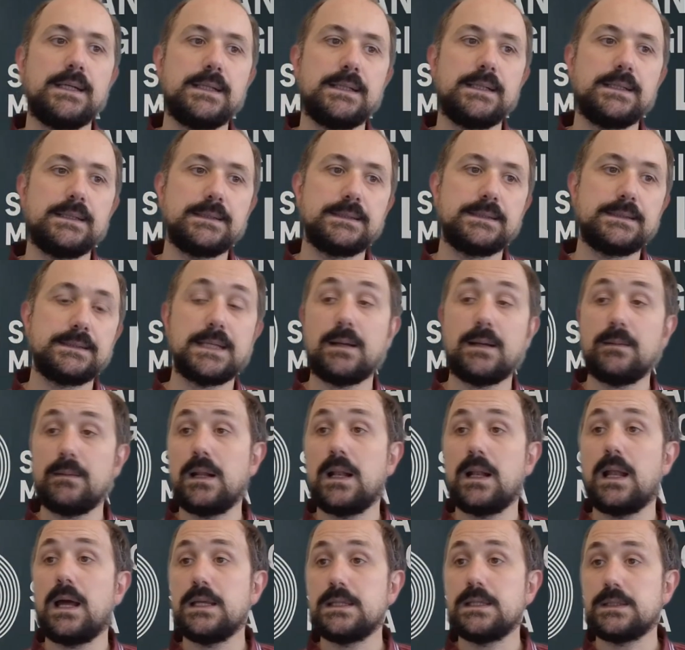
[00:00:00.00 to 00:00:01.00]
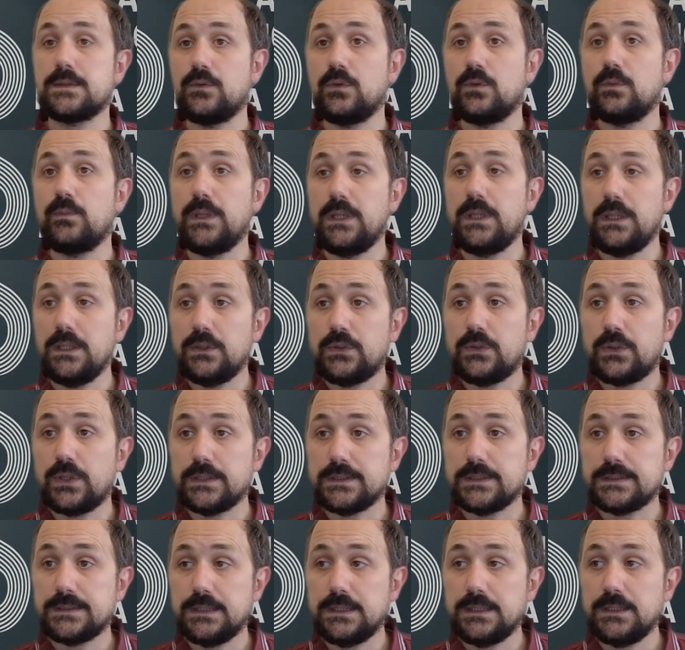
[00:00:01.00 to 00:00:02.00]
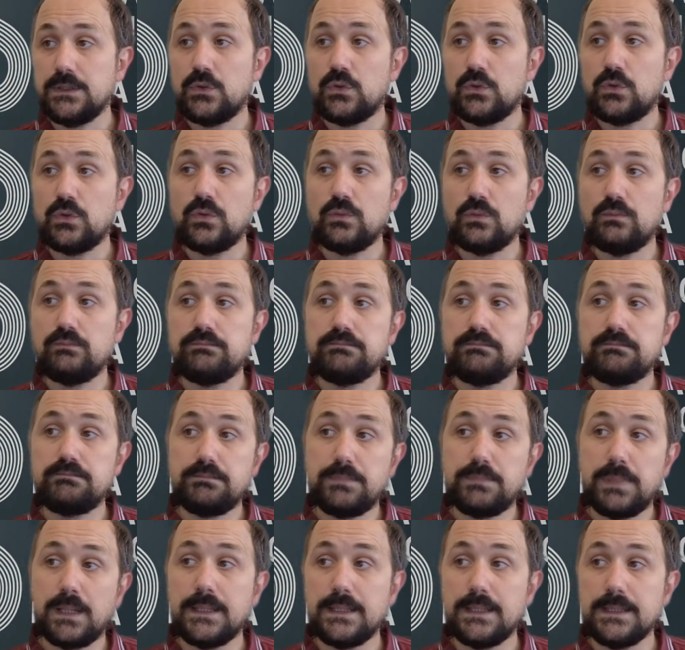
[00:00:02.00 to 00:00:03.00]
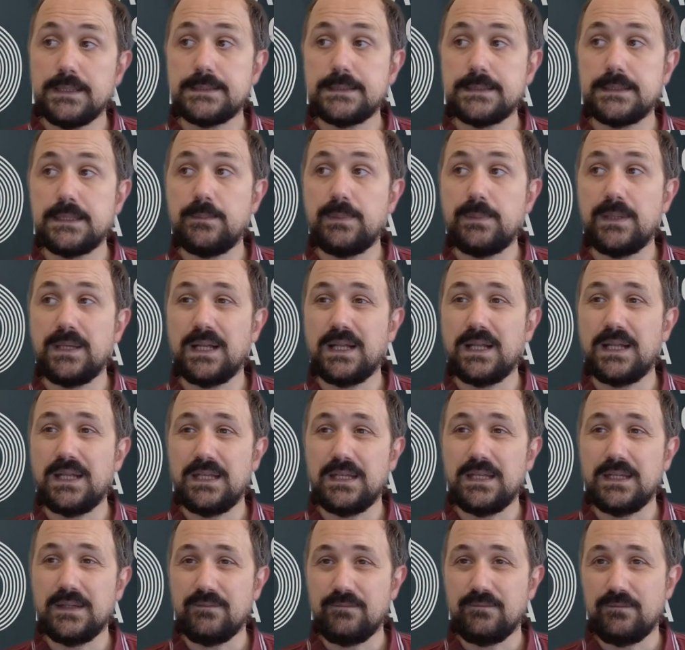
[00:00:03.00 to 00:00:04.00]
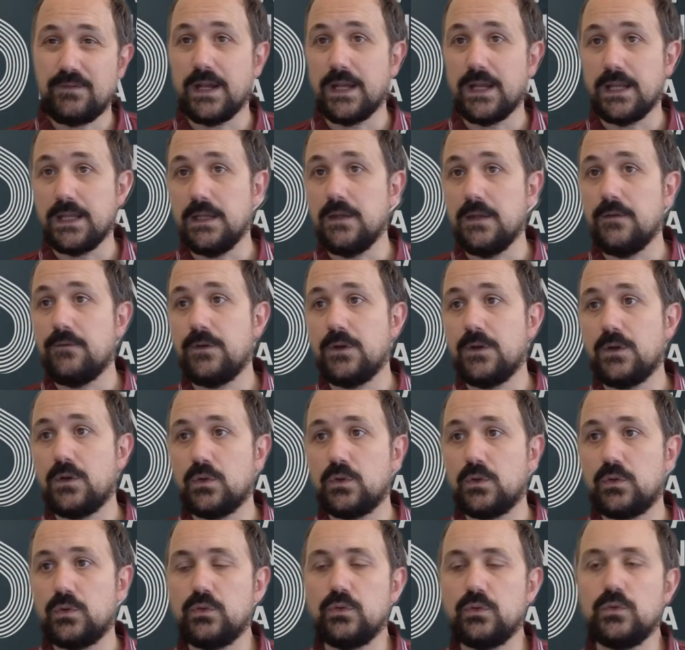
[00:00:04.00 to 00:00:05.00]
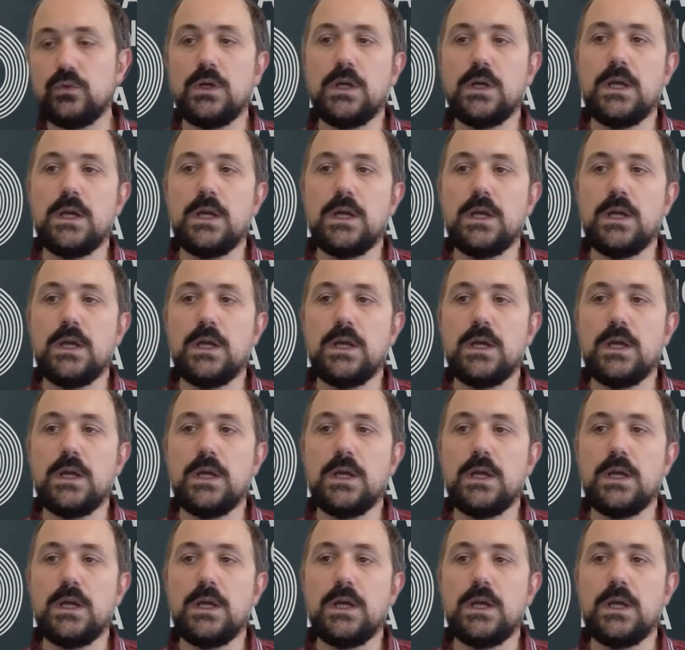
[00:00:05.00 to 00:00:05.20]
Some clients will be interested into, but it's typically very difficult to do.